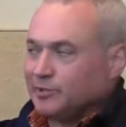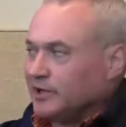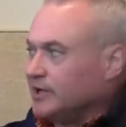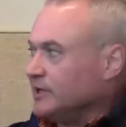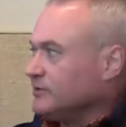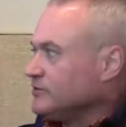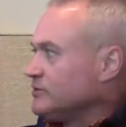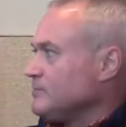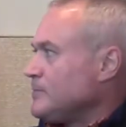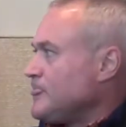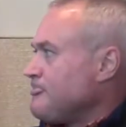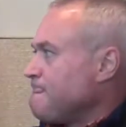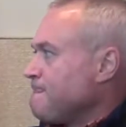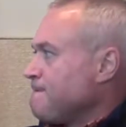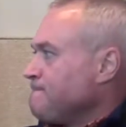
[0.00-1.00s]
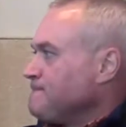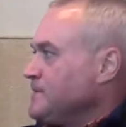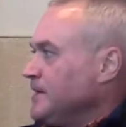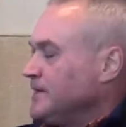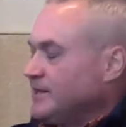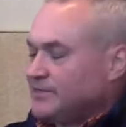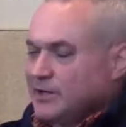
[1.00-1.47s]
plans.
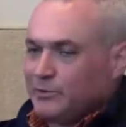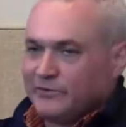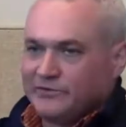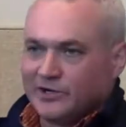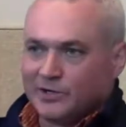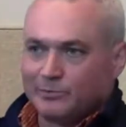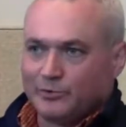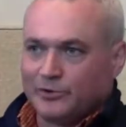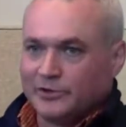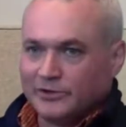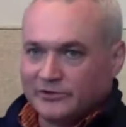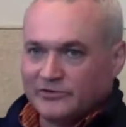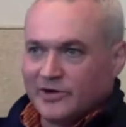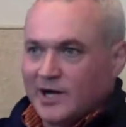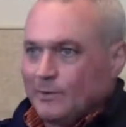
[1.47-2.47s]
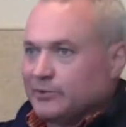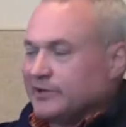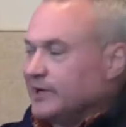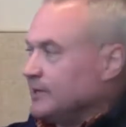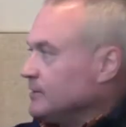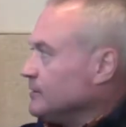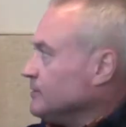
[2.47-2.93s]
And I think we've done a pretty good job of
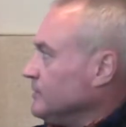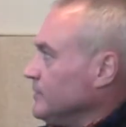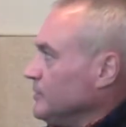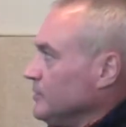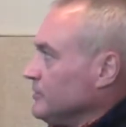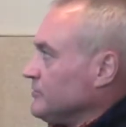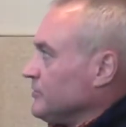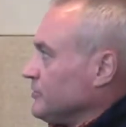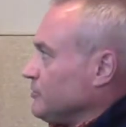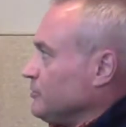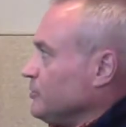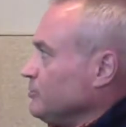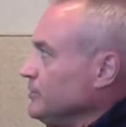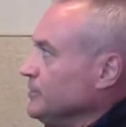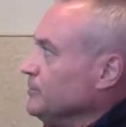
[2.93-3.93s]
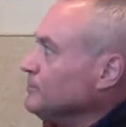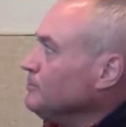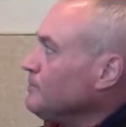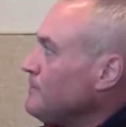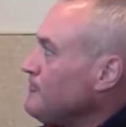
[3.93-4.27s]
that here at Sector Mobile.